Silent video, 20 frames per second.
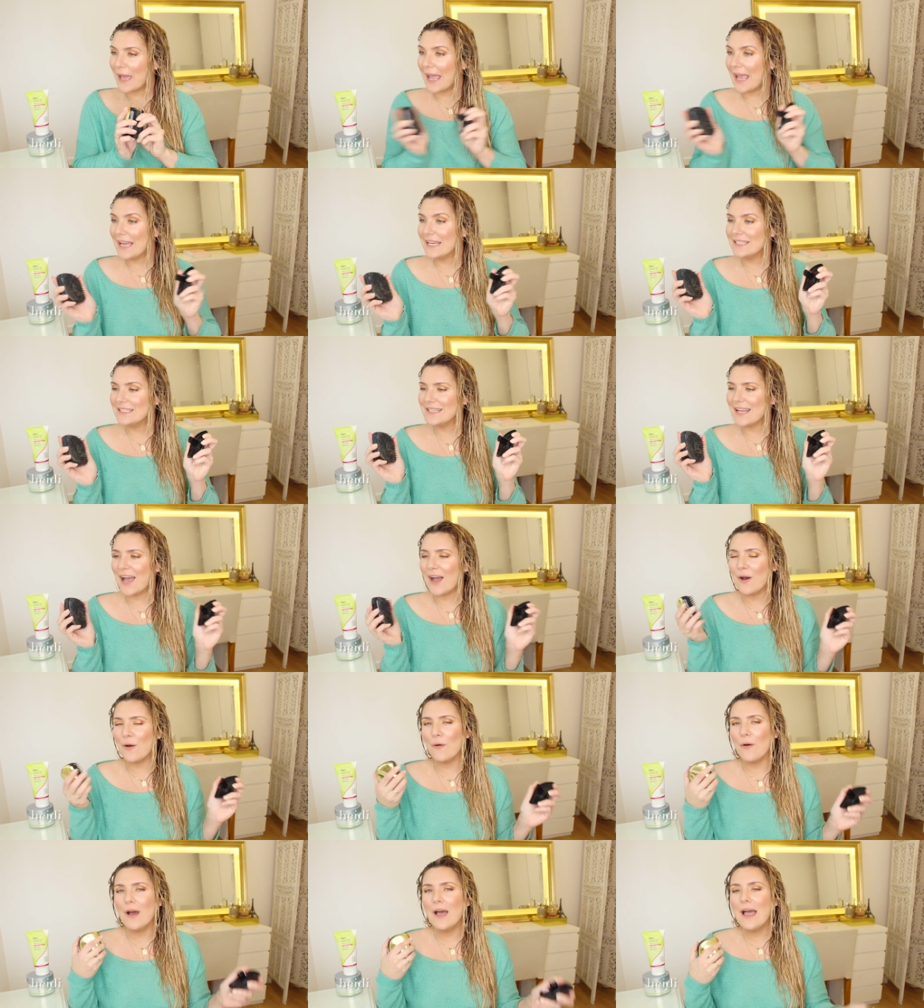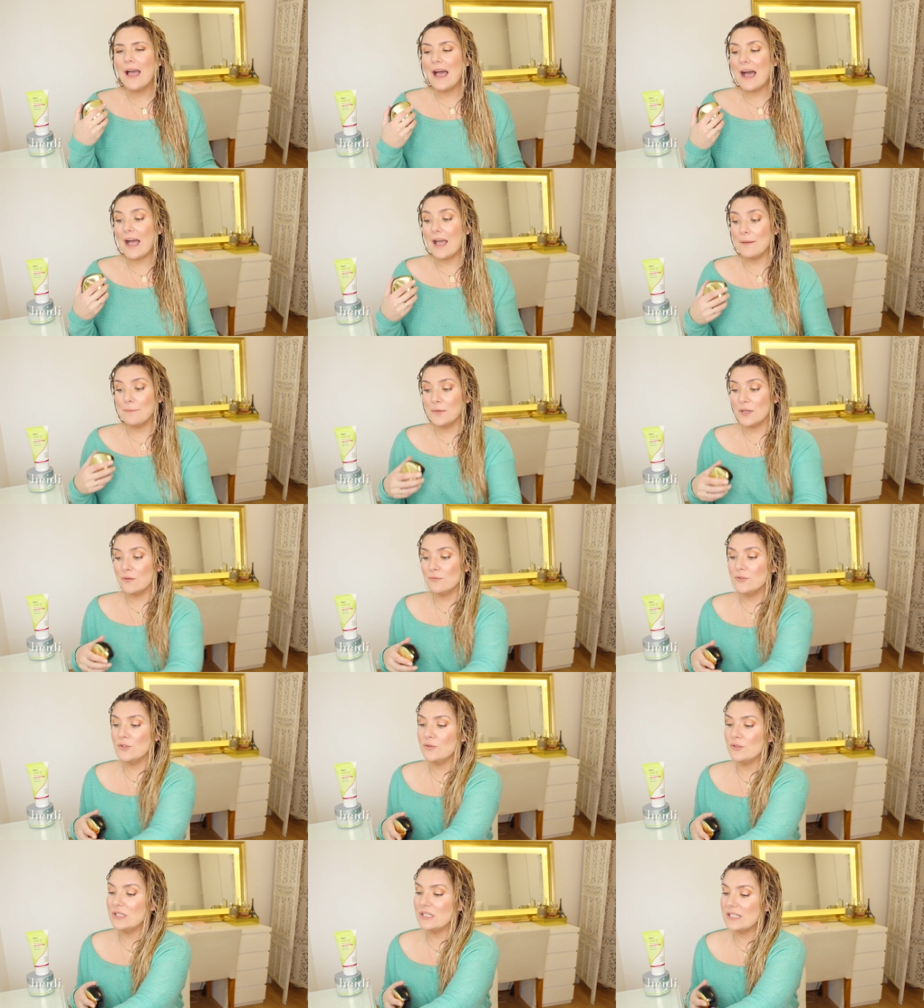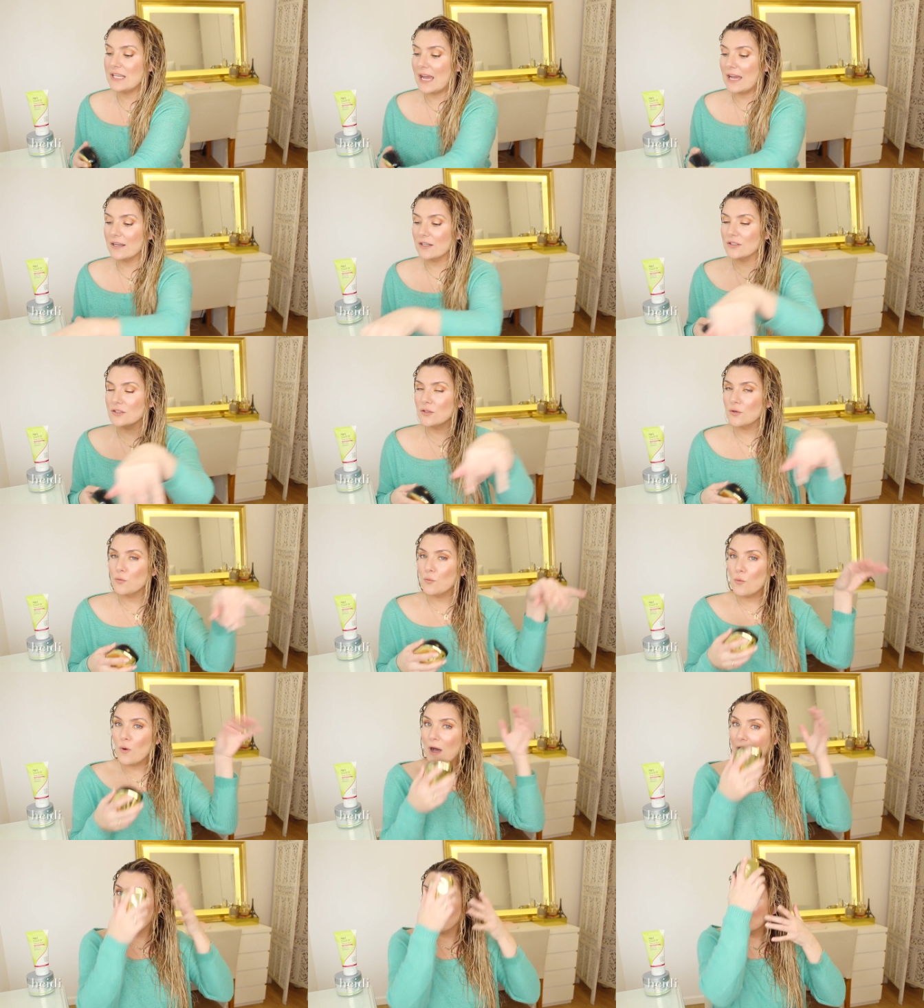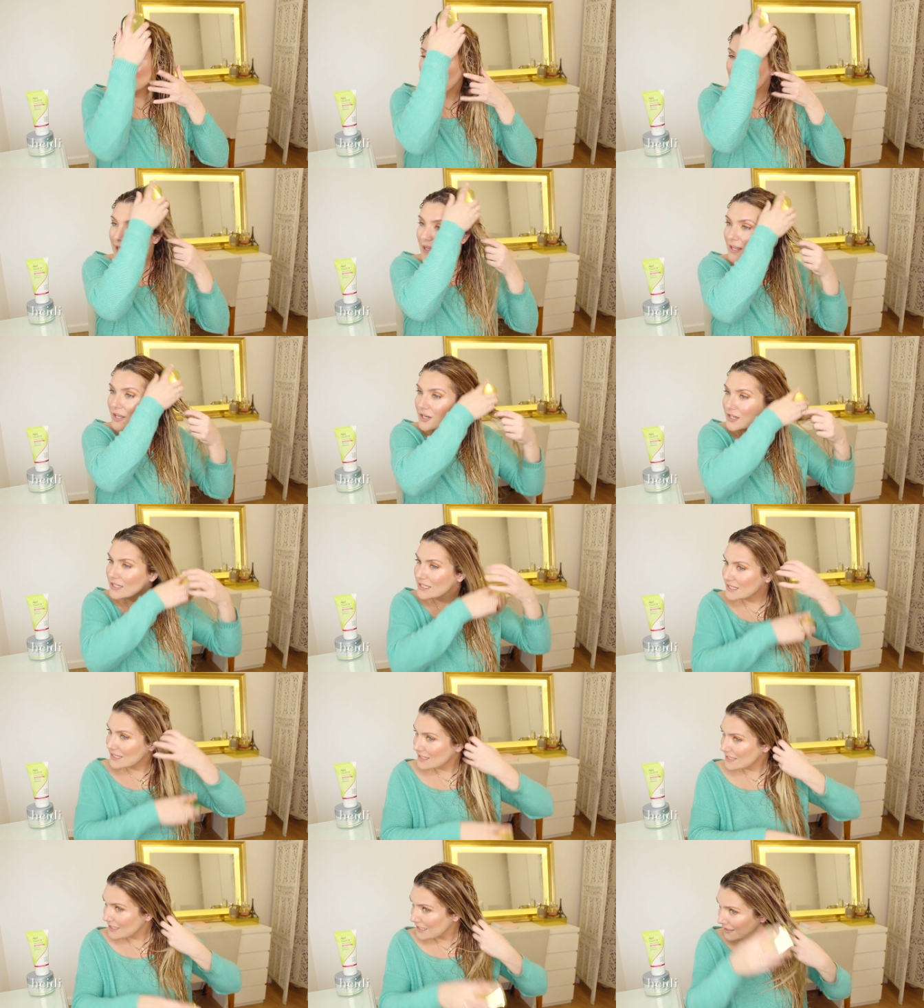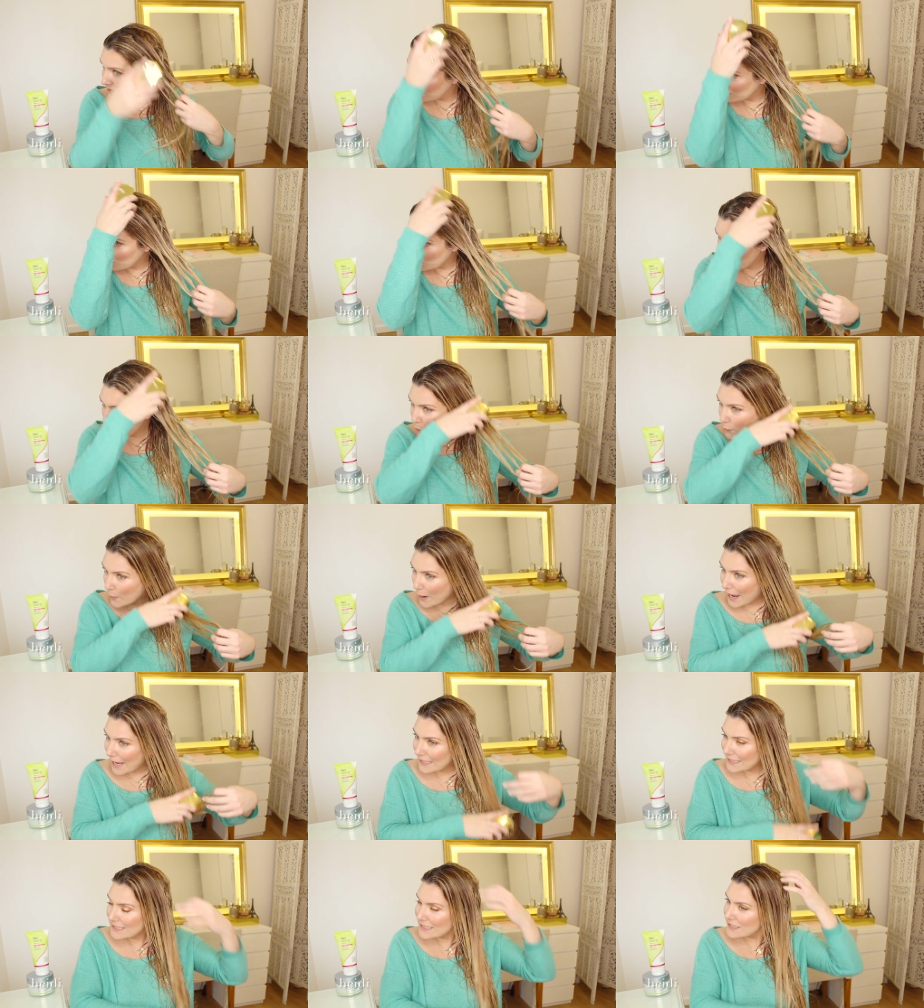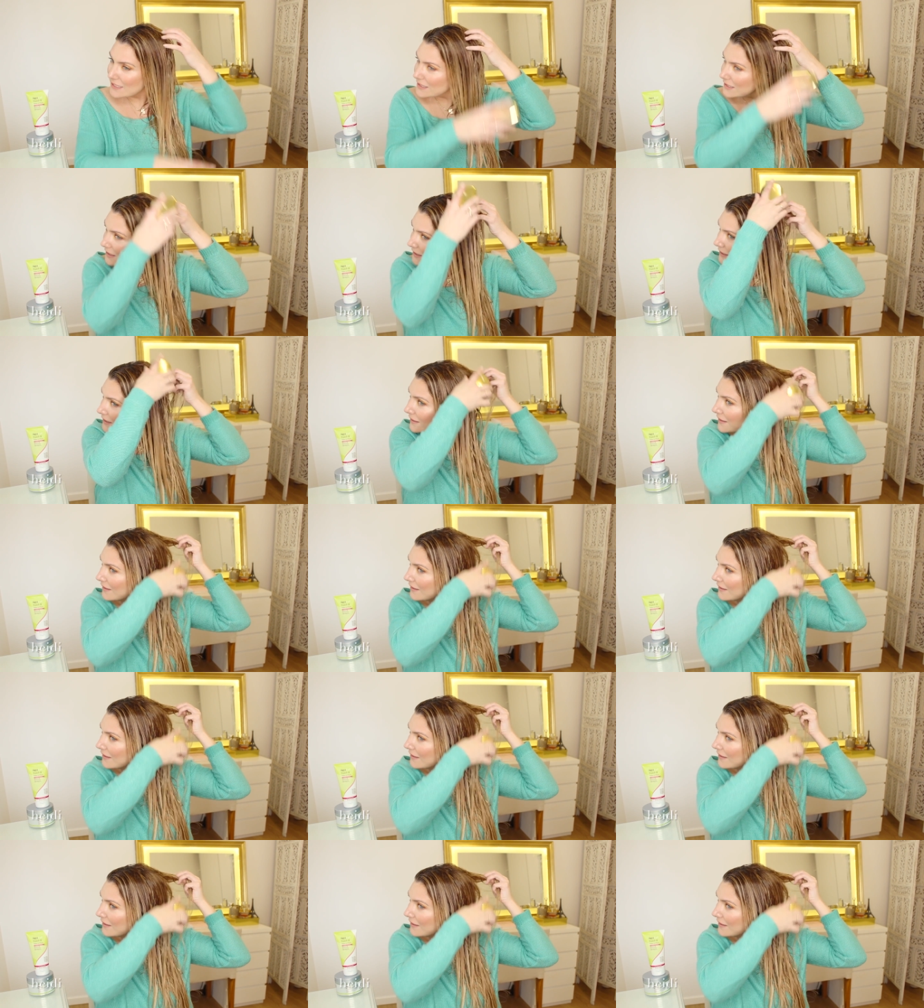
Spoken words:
And now I'm going to detangle while my hair is still wet